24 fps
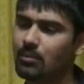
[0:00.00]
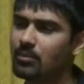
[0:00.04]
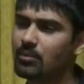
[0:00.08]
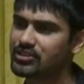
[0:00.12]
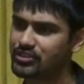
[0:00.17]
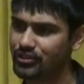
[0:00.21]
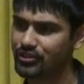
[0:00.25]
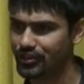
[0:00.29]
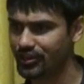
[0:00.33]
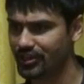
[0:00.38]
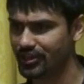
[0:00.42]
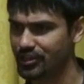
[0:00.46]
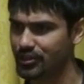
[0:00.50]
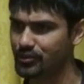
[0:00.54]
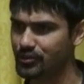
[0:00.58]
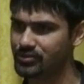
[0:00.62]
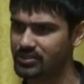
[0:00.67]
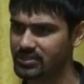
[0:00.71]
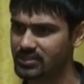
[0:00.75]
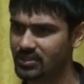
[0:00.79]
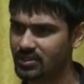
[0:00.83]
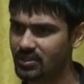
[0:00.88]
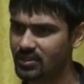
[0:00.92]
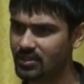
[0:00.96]
much are you going to
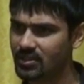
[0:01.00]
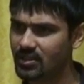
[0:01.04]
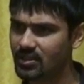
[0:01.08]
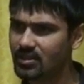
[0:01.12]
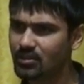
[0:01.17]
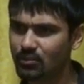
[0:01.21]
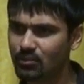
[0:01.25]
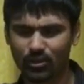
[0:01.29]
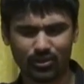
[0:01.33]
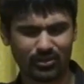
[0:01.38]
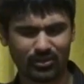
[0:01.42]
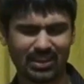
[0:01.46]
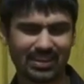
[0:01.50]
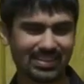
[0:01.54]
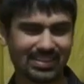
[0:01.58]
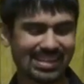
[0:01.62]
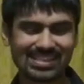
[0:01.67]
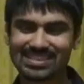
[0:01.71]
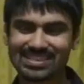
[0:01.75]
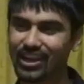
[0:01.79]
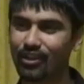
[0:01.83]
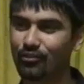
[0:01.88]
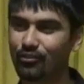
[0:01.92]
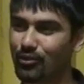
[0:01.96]
use? Well, that
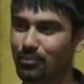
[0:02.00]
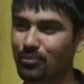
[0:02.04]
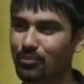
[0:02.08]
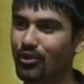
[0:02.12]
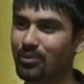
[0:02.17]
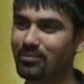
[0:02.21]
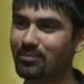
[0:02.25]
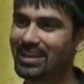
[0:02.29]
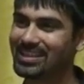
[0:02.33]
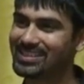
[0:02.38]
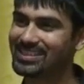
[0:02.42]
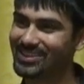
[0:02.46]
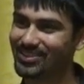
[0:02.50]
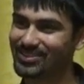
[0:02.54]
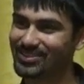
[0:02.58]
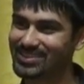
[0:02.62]
self-report makes no